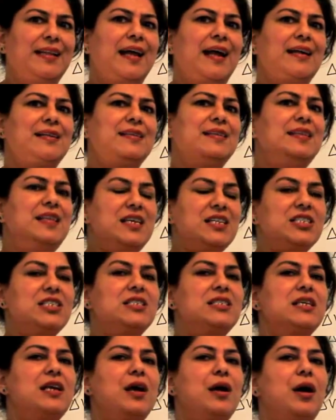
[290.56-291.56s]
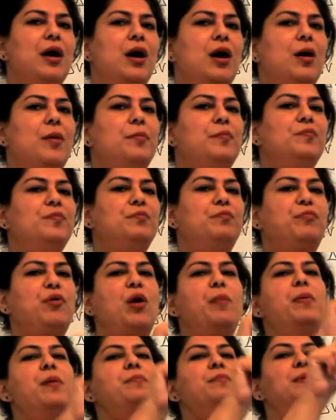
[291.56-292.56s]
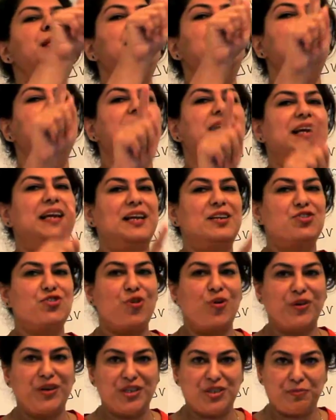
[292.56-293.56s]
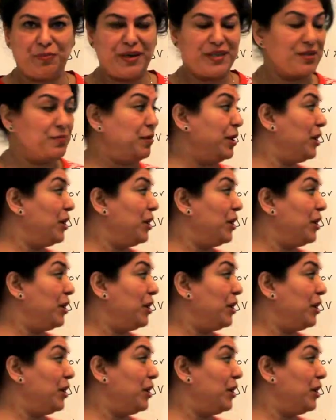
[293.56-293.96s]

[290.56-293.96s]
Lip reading: that this probably the electron is present,